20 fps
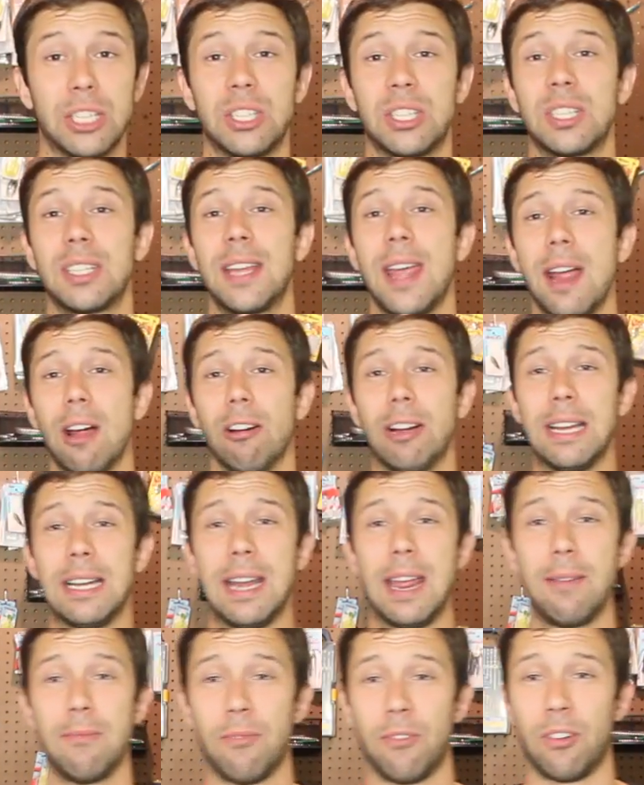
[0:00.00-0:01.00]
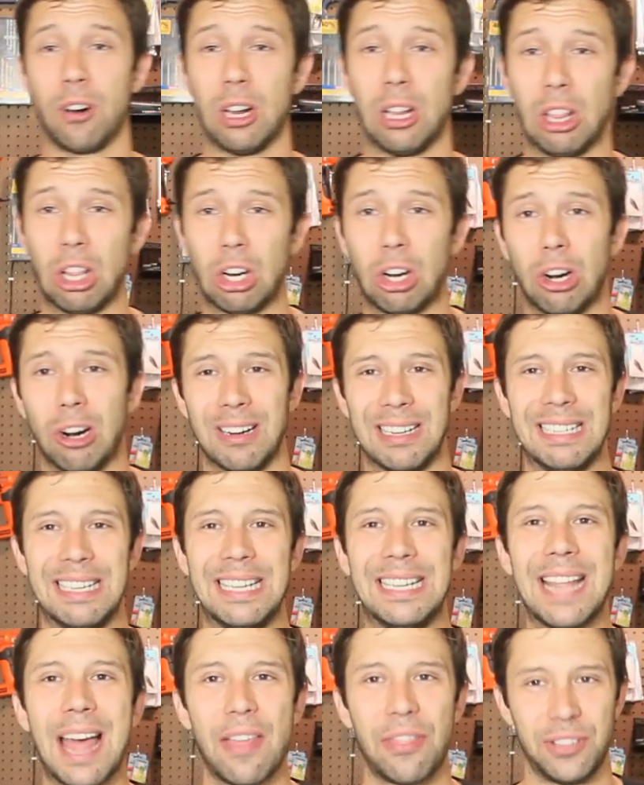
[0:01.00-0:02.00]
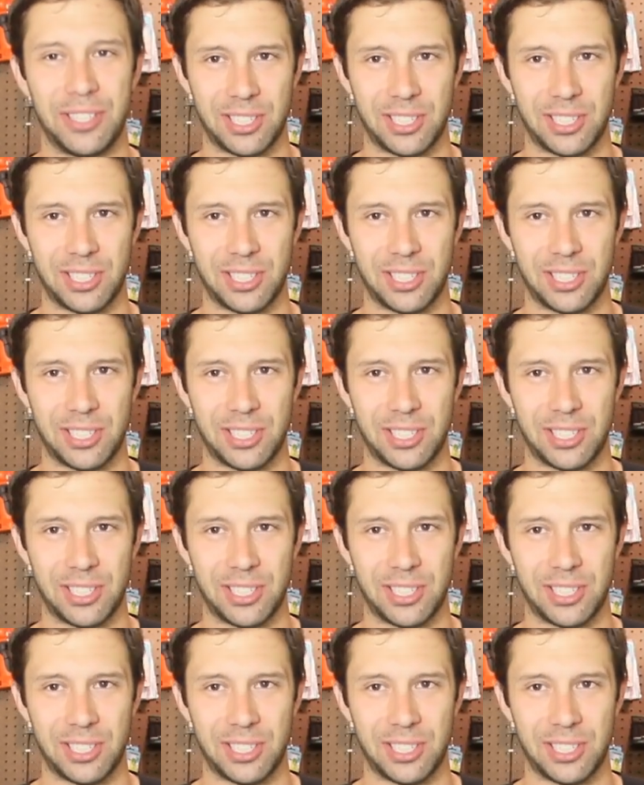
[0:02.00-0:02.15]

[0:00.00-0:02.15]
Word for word: a scary name for a lure, Death